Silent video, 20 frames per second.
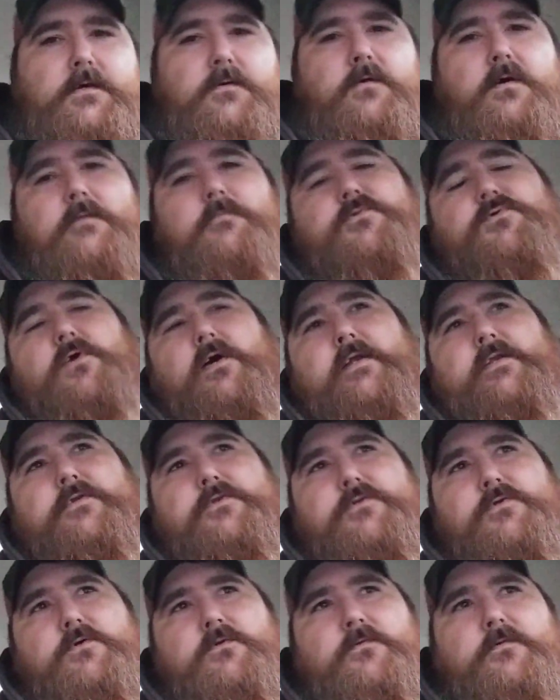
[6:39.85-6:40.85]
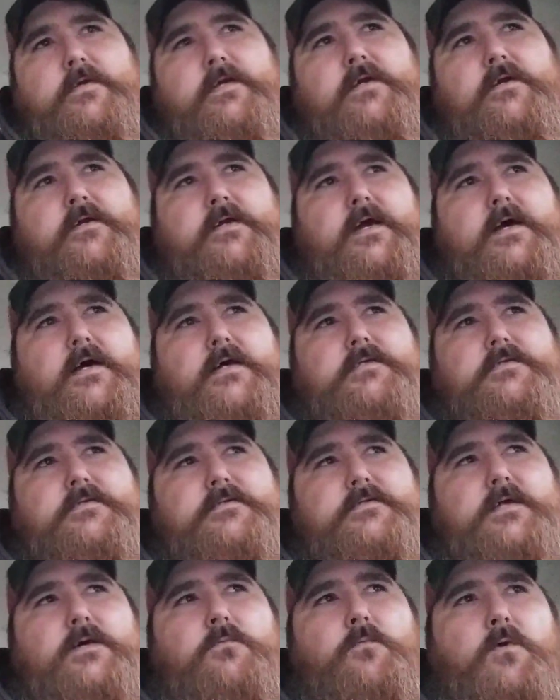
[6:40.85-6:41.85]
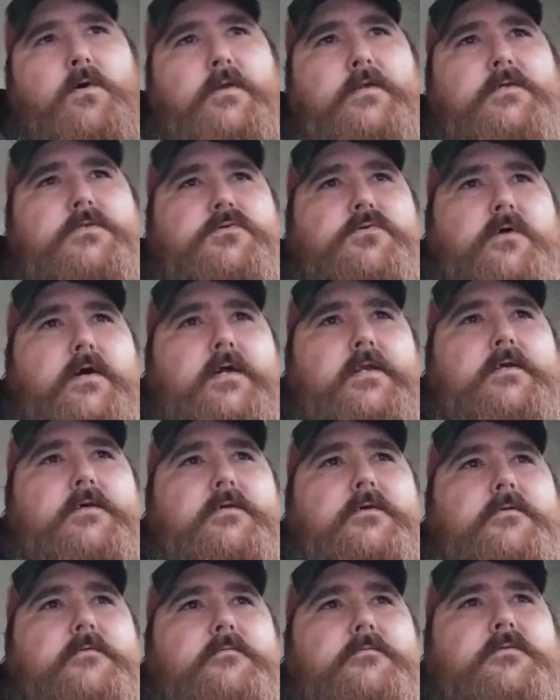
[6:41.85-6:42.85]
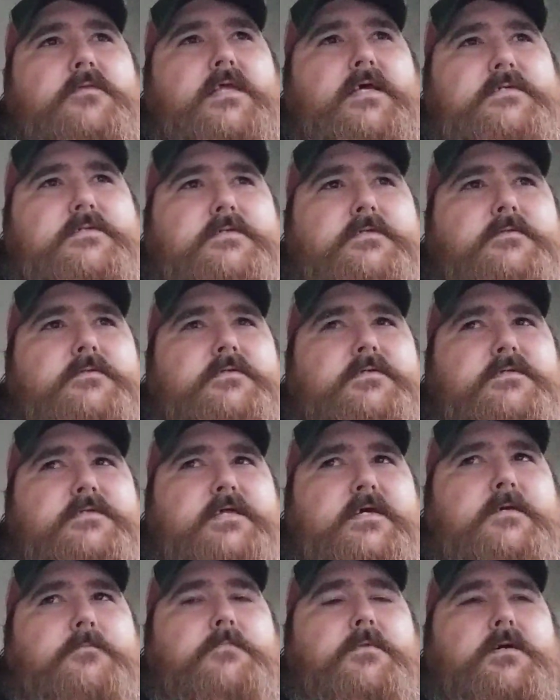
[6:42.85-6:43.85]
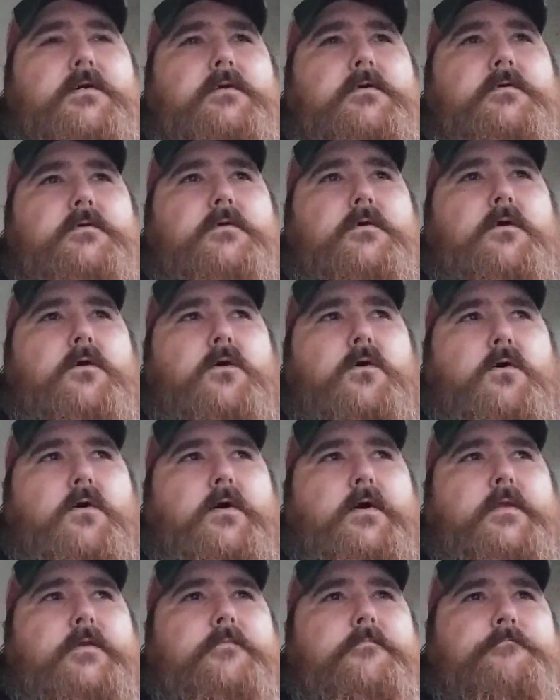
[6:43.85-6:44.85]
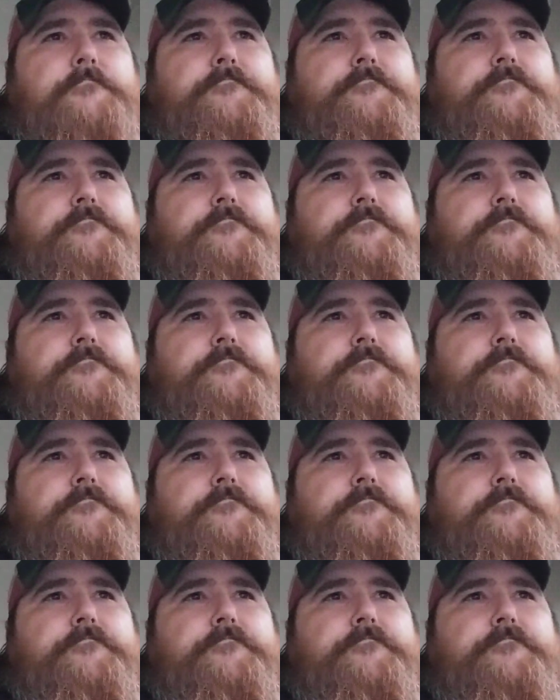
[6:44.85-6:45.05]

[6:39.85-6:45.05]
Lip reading: What I'm trying to do here, guys, is I want to try to lessen the stigma on